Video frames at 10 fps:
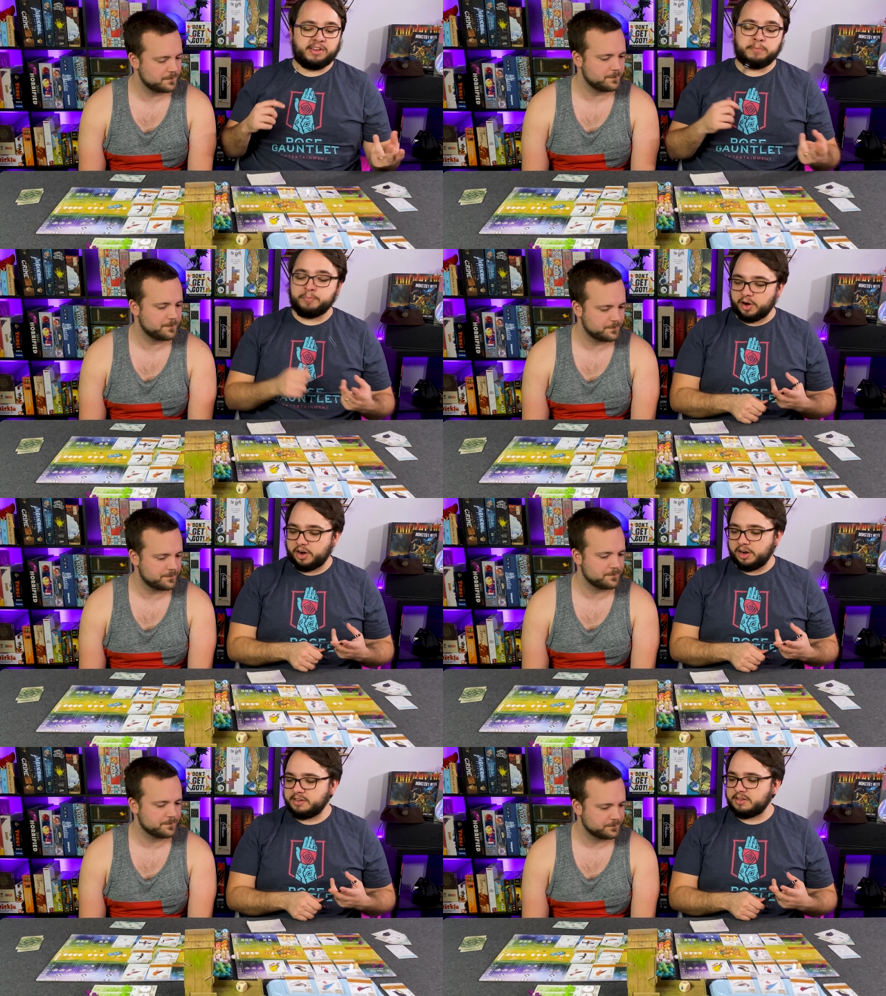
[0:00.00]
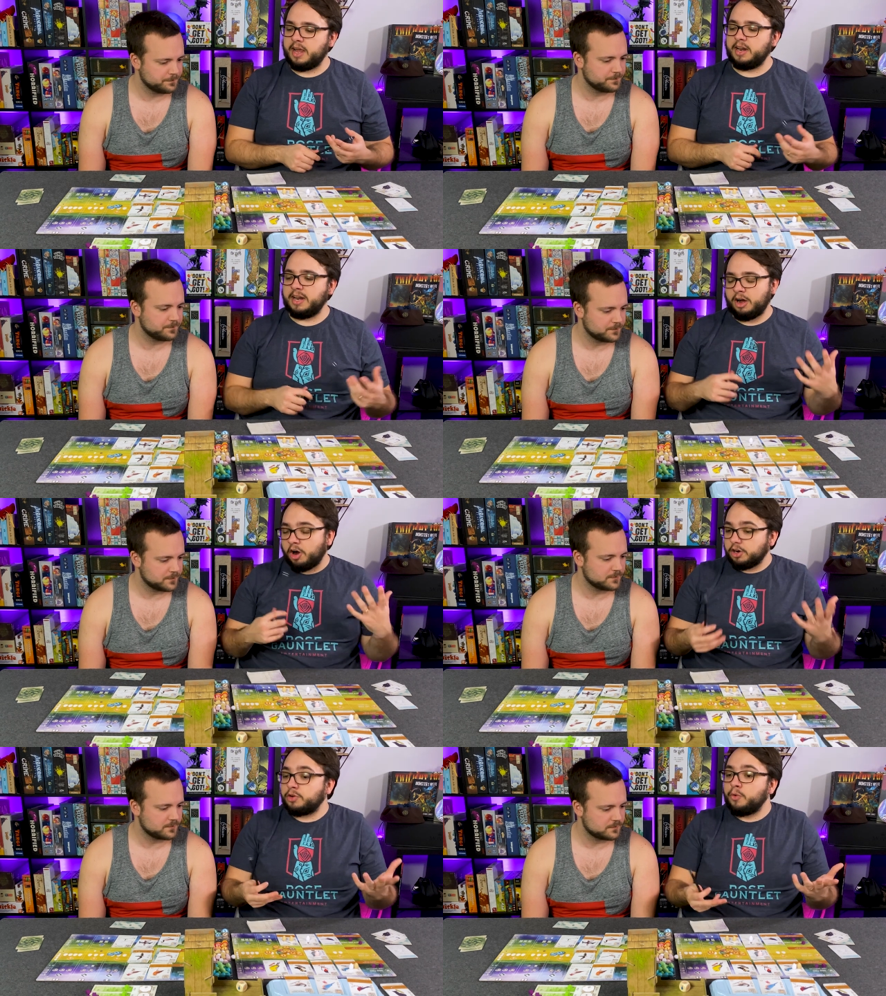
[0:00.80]
Speaker 1: like birds, and
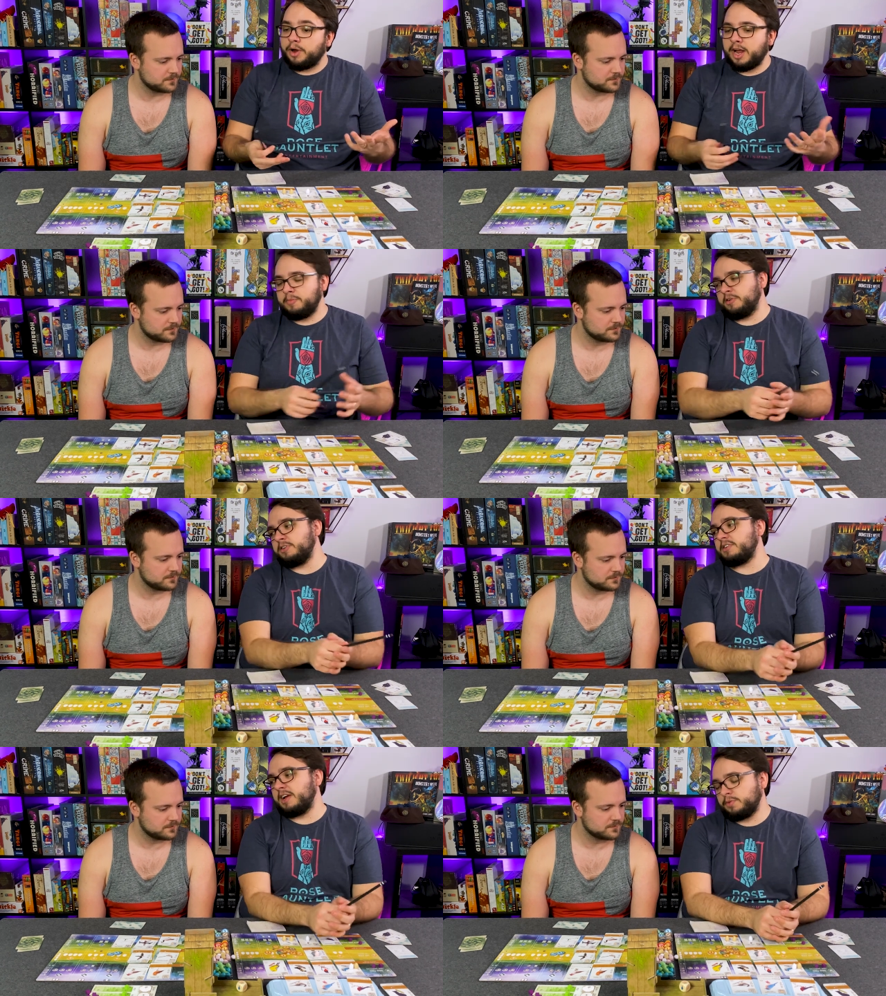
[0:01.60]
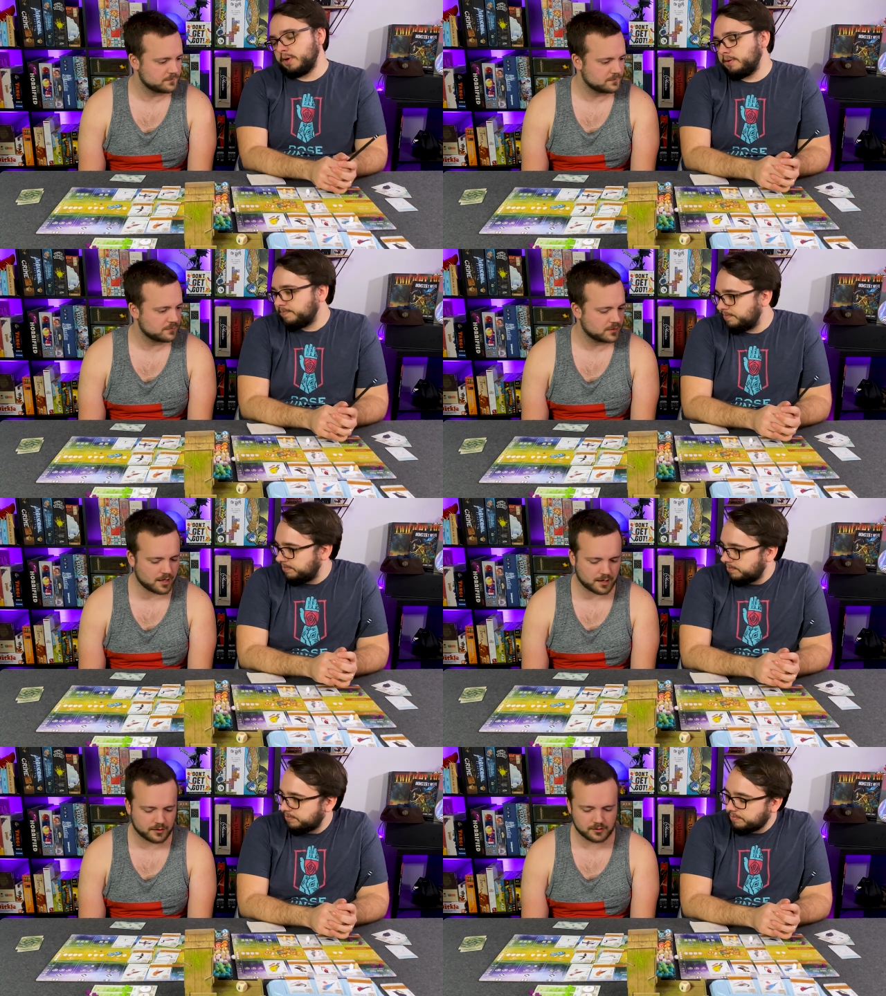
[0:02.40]
hardcore gamers as well.
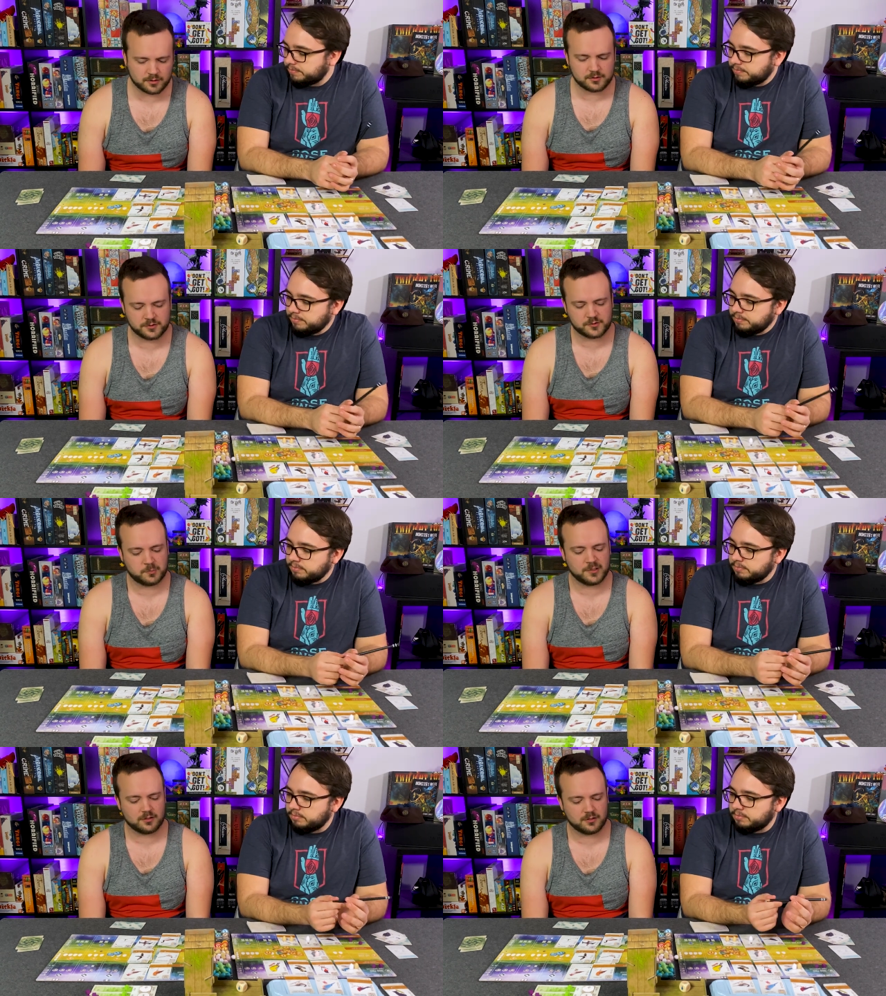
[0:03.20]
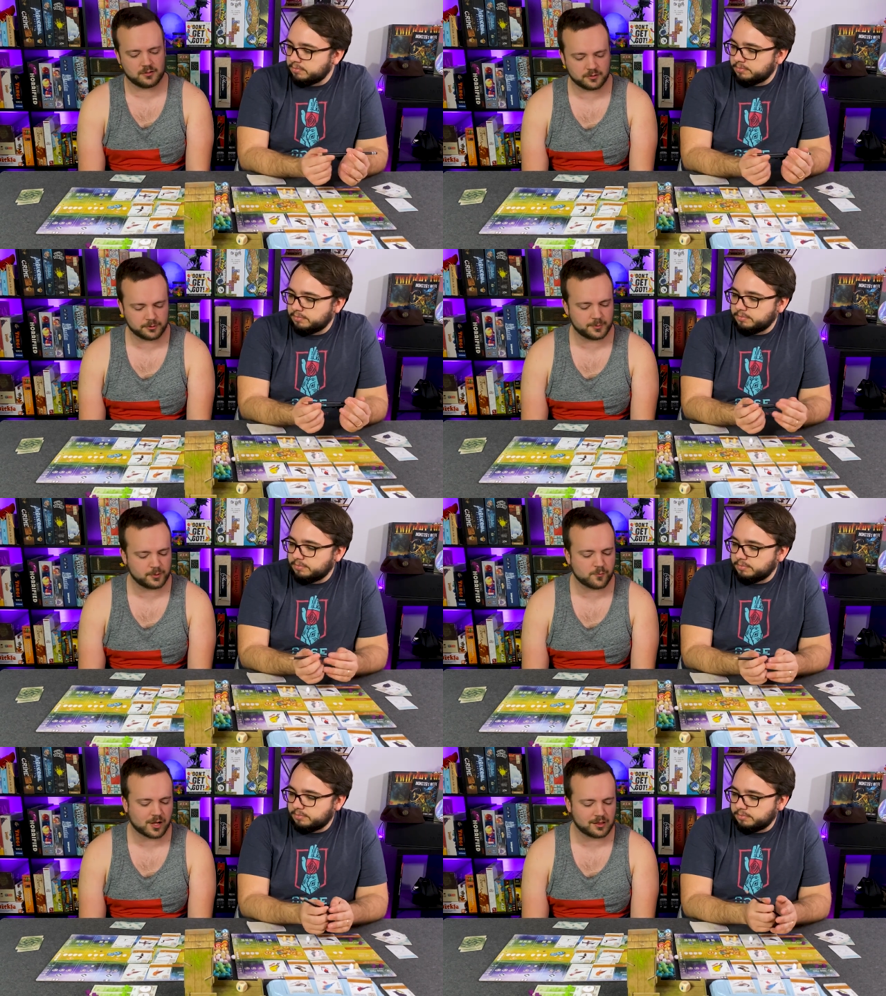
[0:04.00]
Speaker 2: Yeah. Uh, to speak on a little bit of
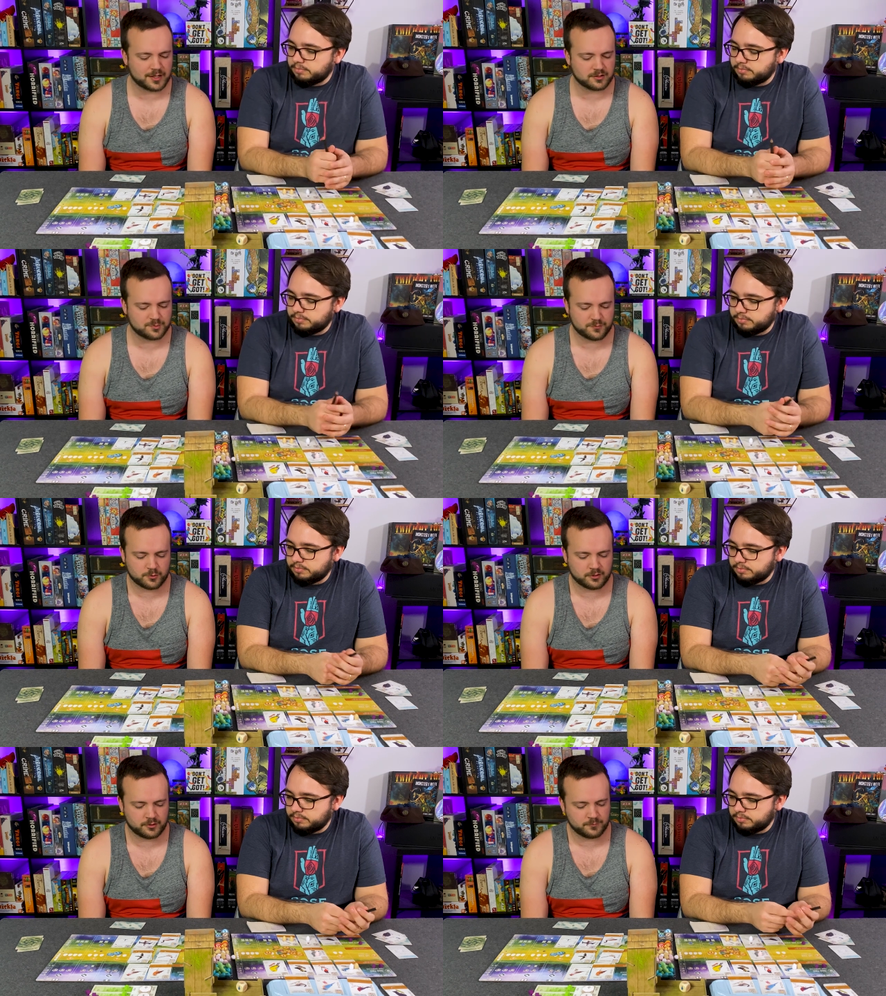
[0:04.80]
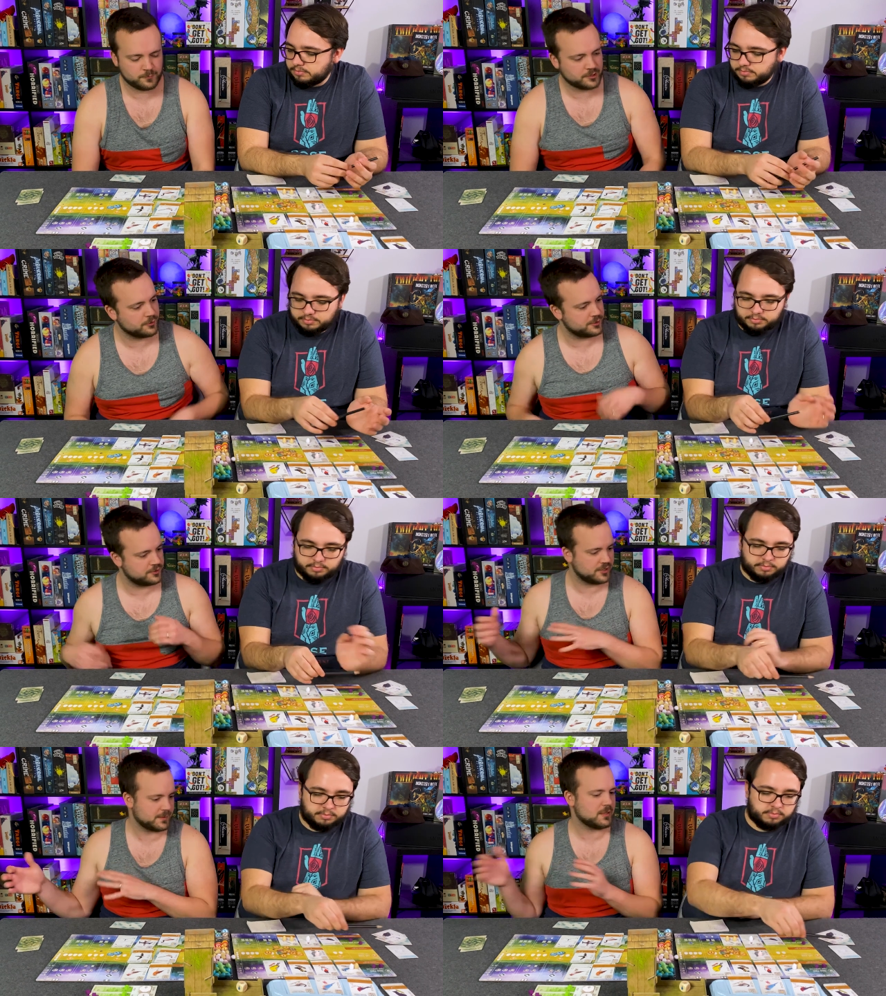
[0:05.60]
what I liked before we go into
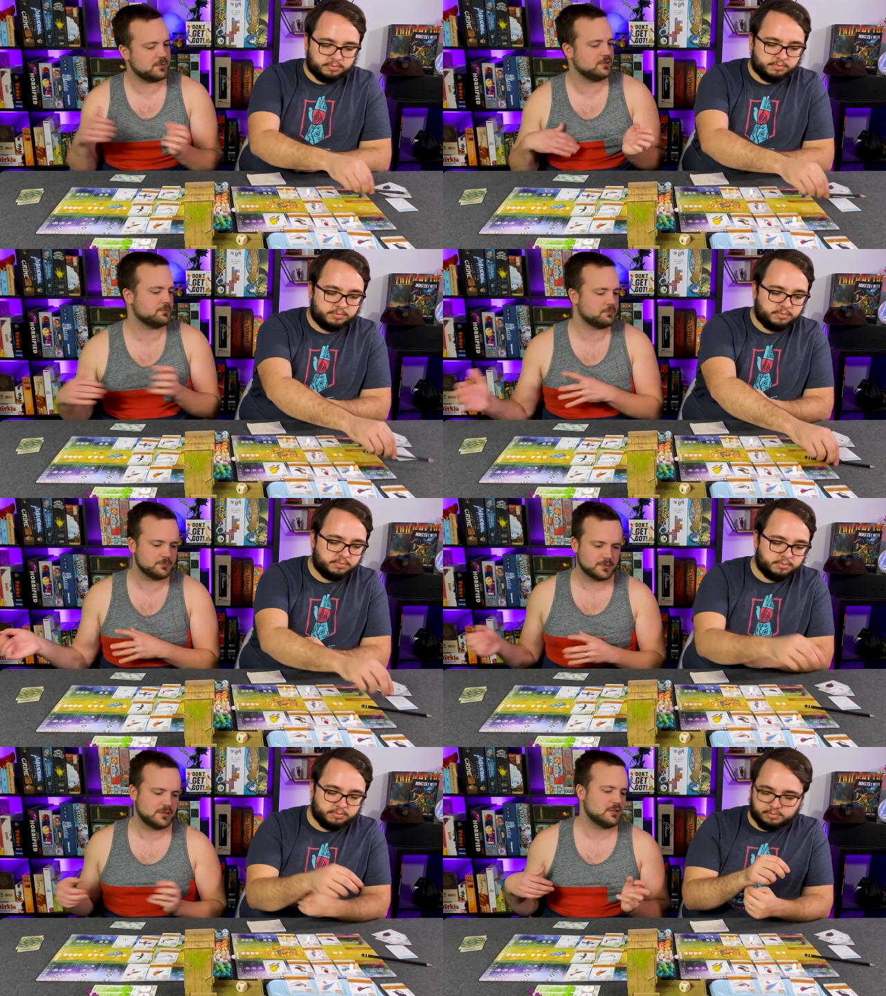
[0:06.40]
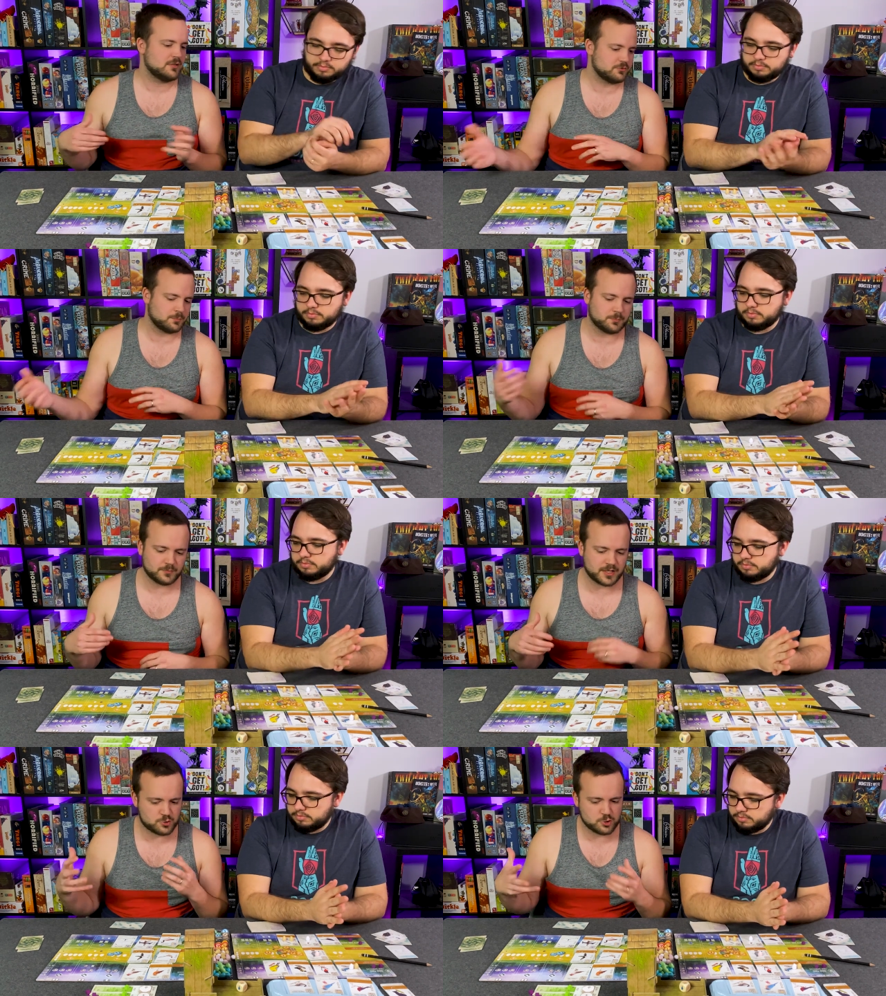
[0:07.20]
like maybe some some
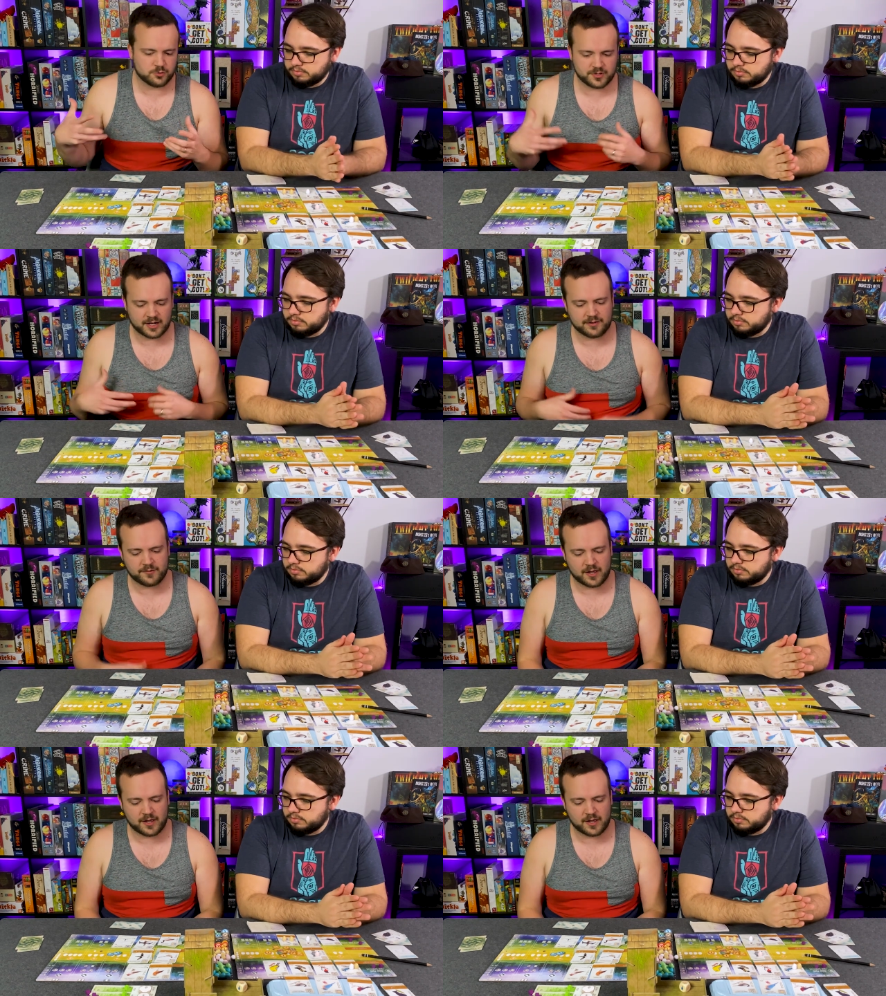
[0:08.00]
issues that I've,